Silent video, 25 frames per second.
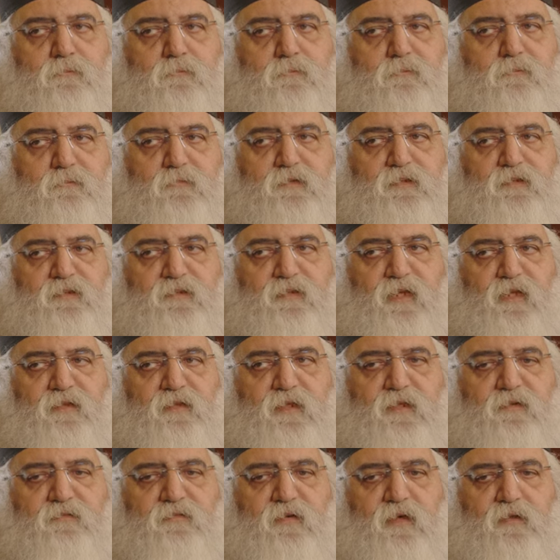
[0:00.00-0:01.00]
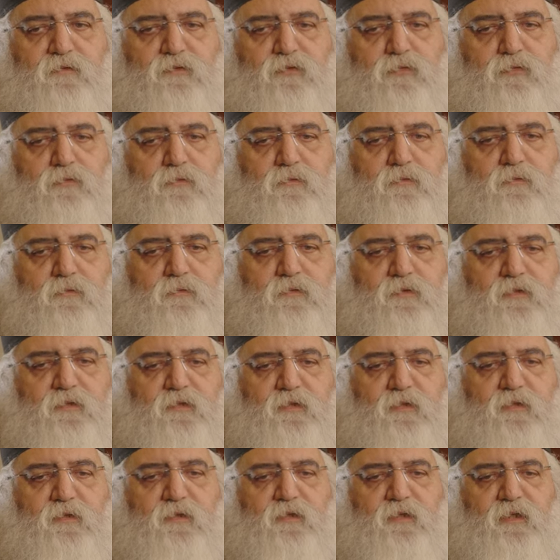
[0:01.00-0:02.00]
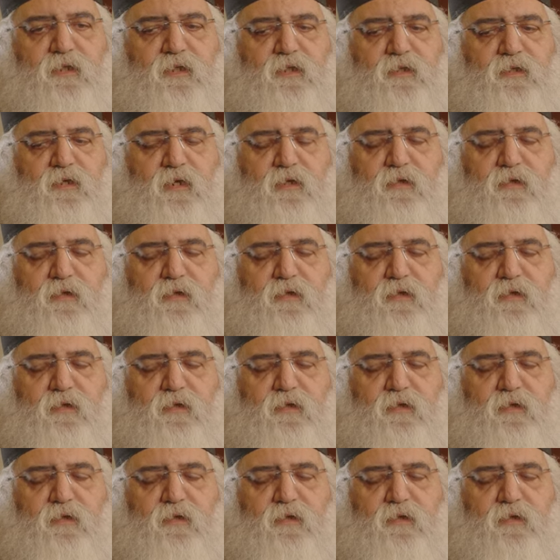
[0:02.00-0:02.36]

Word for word: Then you Slavs